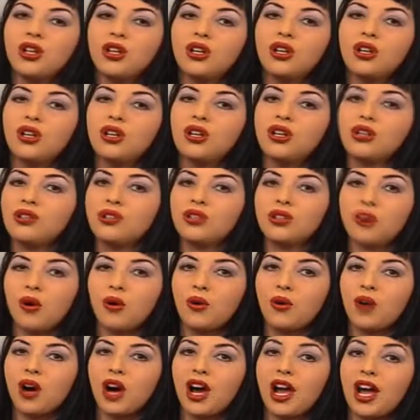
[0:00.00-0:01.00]

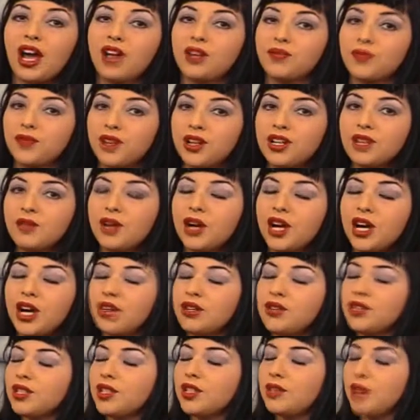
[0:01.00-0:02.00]
So I had a friend of mine who
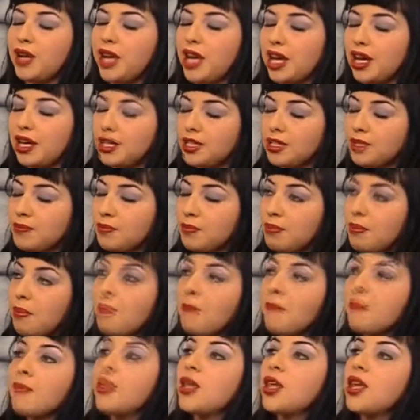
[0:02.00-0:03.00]
was in a band,
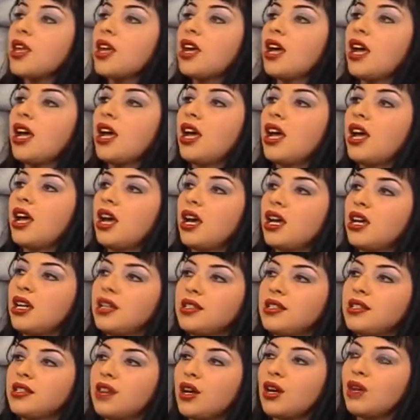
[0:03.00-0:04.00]
and he
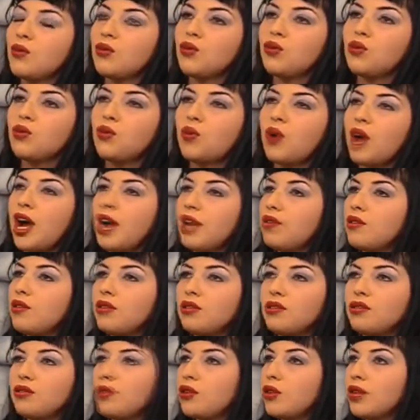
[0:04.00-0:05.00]
said, well, why don't
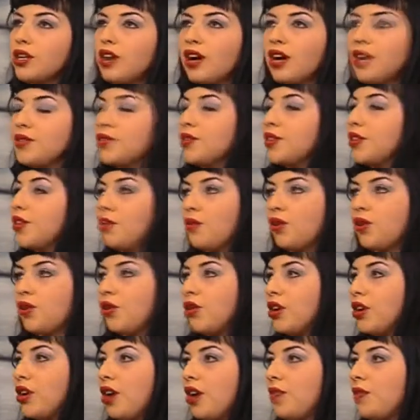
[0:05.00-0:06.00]
you
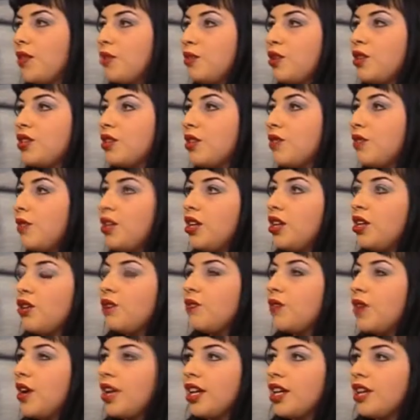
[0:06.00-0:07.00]
choreograph a music
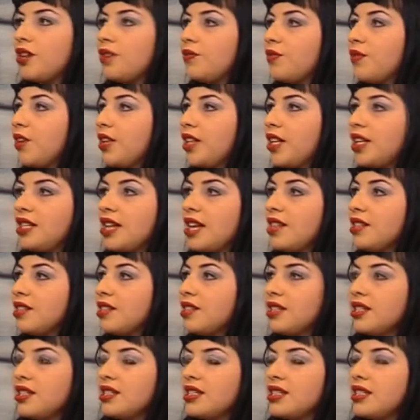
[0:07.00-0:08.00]
video, find a friend that
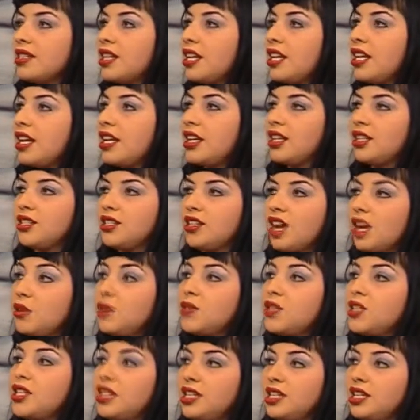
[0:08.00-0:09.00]
dances. And at the time I
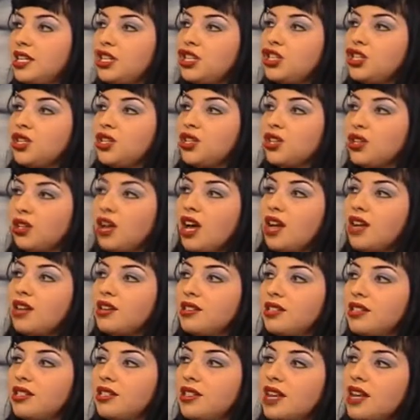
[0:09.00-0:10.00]
was teaching a lot of
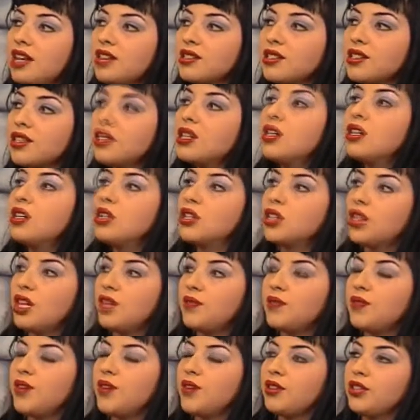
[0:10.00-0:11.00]
dance. So I
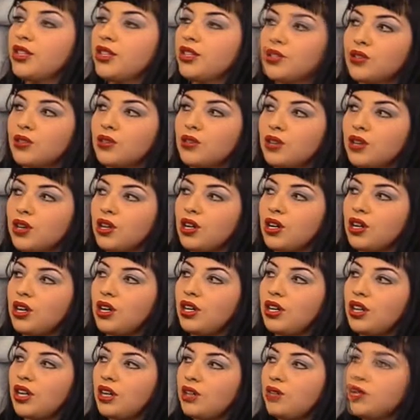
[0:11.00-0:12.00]
found this girl, and
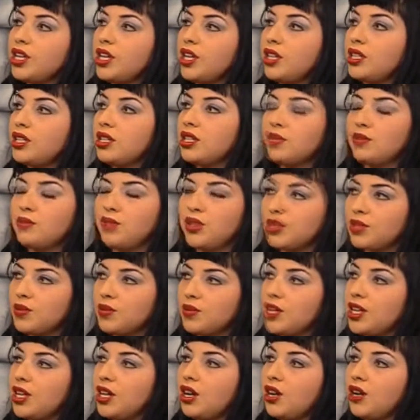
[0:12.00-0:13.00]
we did the music
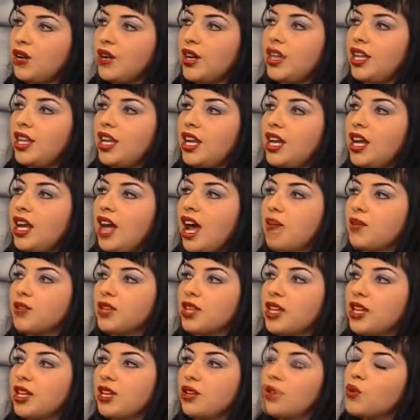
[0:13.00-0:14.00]
video, and then after that he goes,
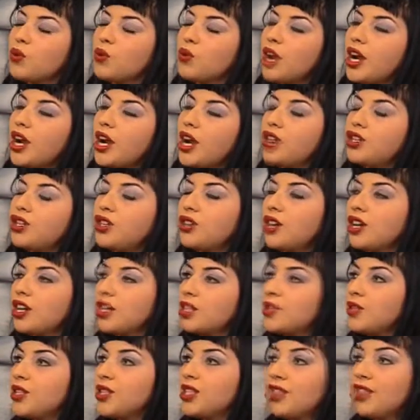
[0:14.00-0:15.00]
why did you guys put together a
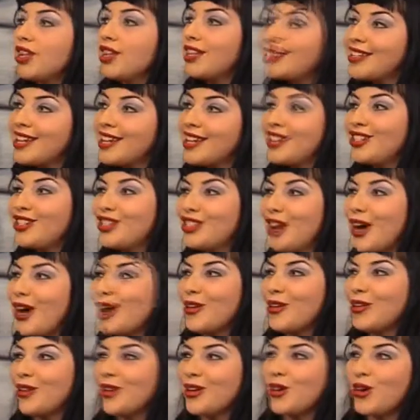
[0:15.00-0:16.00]
stage show,
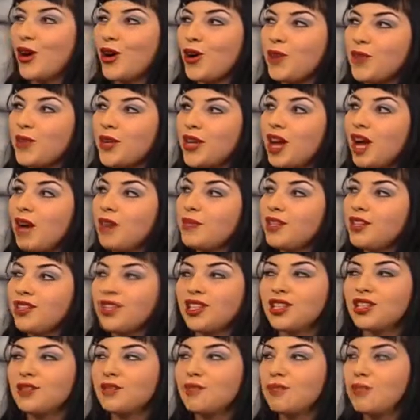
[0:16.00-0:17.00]
to open up? And this is
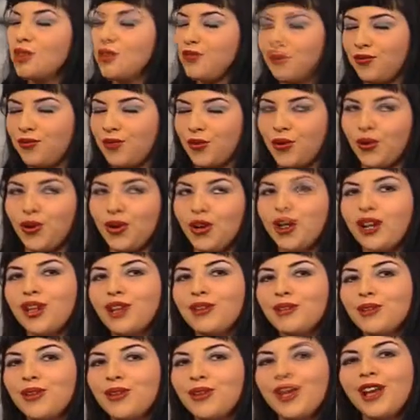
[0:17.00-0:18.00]
before
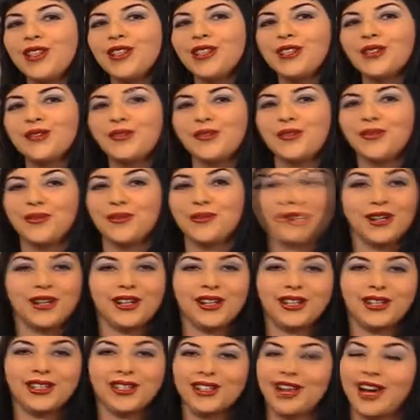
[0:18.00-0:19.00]
burlesque was where it is
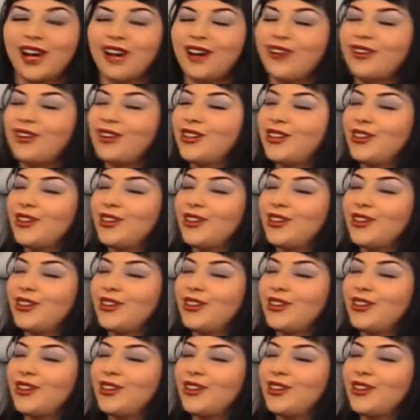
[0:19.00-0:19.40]
now, I do have to say.